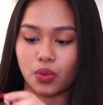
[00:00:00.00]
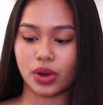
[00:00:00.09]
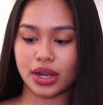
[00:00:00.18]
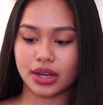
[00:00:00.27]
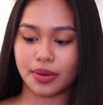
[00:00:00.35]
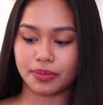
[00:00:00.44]

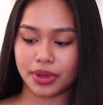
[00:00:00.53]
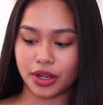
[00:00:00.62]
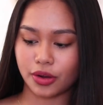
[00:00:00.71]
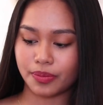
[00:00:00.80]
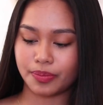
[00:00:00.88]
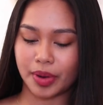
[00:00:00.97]
One big
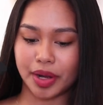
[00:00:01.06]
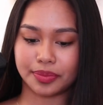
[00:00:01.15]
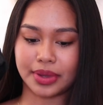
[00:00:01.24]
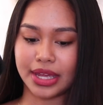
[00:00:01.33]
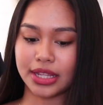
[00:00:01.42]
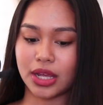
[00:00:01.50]

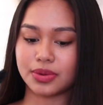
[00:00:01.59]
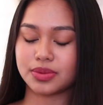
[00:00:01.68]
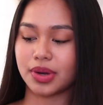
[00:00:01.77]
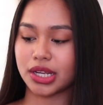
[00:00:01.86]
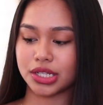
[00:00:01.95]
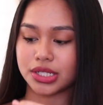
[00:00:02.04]
compartment,
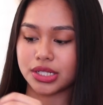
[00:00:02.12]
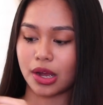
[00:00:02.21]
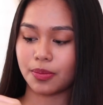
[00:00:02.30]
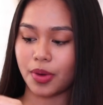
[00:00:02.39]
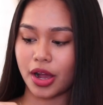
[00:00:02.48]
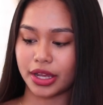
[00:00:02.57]
tapos meron din
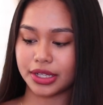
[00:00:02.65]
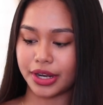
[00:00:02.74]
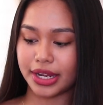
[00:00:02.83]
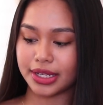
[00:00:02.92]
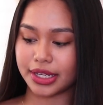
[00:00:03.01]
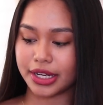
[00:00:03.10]
siyang pocket
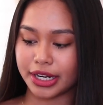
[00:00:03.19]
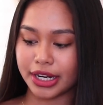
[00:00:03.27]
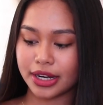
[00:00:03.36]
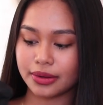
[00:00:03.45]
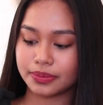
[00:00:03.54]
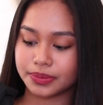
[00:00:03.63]
right
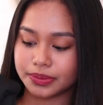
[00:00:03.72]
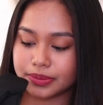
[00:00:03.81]
here.